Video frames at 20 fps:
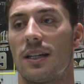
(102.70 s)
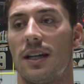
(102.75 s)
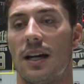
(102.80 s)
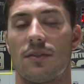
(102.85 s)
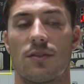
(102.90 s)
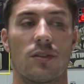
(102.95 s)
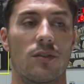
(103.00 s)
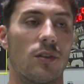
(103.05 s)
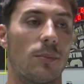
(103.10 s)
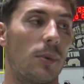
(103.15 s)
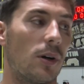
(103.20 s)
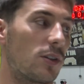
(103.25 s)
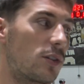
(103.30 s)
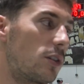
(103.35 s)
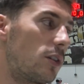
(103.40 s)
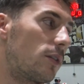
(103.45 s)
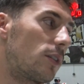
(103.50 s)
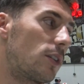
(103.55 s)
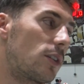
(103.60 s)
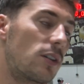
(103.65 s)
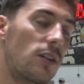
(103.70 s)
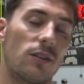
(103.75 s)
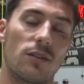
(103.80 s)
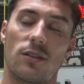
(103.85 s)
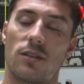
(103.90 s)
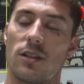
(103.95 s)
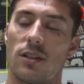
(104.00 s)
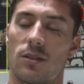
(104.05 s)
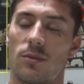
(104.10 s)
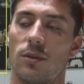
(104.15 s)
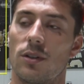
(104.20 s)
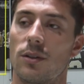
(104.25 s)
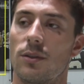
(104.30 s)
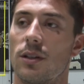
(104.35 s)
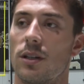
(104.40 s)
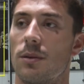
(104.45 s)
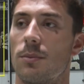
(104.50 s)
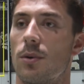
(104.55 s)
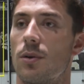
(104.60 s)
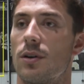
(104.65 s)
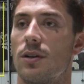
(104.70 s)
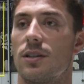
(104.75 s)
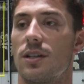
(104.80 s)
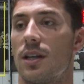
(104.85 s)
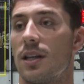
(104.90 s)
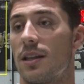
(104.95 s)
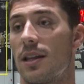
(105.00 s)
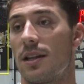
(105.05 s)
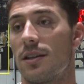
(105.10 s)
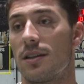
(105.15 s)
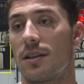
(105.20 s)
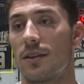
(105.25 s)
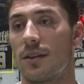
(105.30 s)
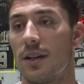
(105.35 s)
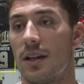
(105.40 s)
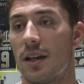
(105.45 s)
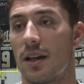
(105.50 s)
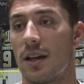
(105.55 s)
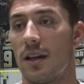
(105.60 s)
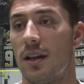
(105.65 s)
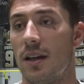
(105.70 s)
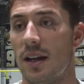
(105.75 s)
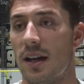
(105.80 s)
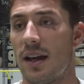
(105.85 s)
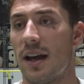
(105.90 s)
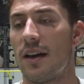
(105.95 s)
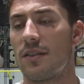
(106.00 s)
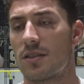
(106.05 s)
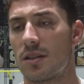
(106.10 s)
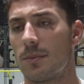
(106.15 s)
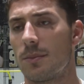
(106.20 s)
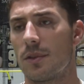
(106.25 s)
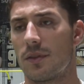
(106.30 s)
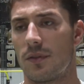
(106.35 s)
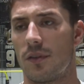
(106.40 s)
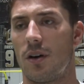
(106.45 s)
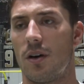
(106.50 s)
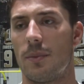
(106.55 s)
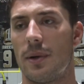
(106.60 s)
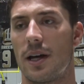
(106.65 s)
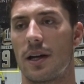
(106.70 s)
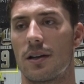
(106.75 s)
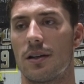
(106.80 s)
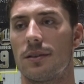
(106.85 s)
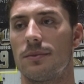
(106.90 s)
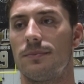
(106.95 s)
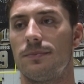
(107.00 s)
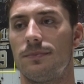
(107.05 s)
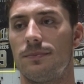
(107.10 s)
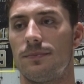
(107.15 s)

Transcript: after football's over, so it's it's really really important to get that degree to have something to fall back on.